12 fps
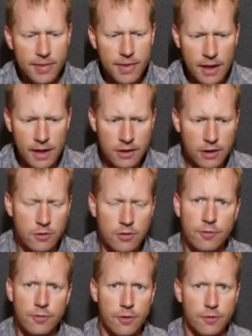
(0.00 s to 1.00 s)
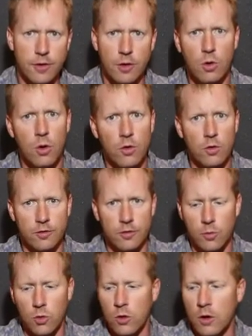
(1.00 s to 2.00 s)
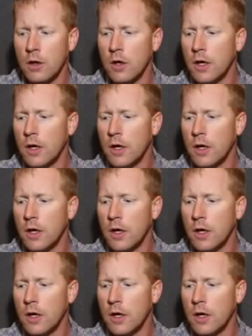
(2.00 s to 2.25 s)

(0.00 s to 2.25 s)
and use it for a few holes or more.